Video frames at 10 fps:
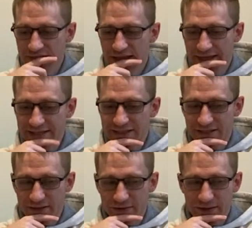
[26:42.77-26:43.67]
That's
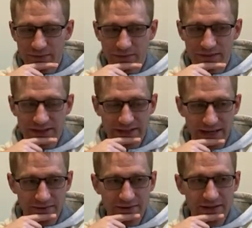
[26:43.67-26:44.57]
so important
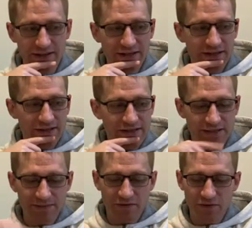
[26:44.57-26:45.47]
now. Because
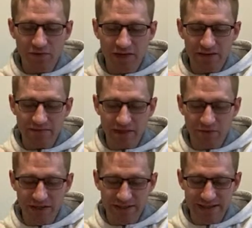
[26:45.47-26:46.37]
some of the few times I
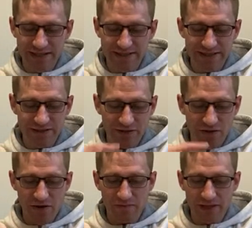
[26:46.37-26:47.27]
really sit like this
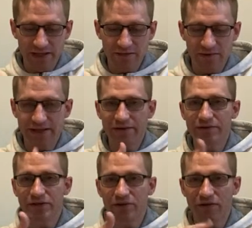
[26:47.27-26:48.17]
calmly without,
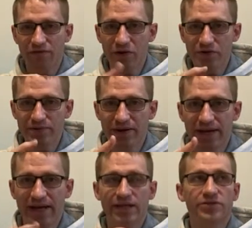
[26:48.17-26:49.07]
a phone in my
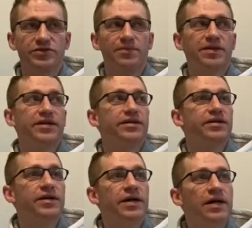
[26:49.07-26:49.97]
hand or something,
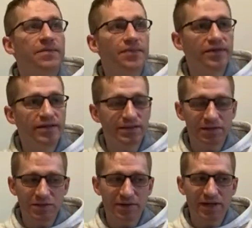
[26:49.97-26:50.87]
is
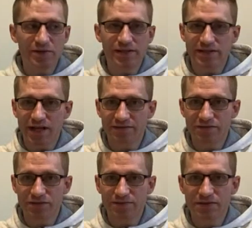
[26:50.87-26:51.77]
sometimes when I do these live
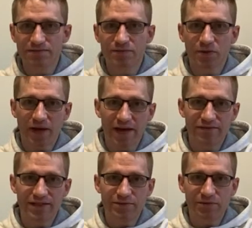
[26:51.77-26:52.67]
streams or I have
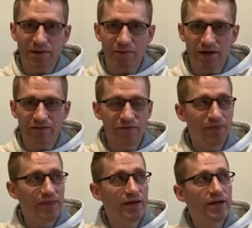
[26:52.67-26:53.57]
tea with my wife.
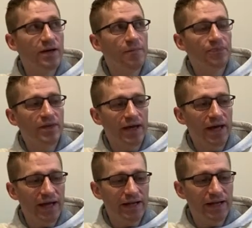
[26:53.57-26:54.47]

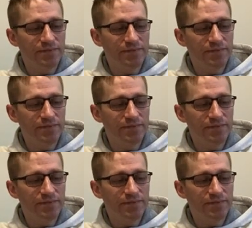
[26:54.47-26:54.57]
And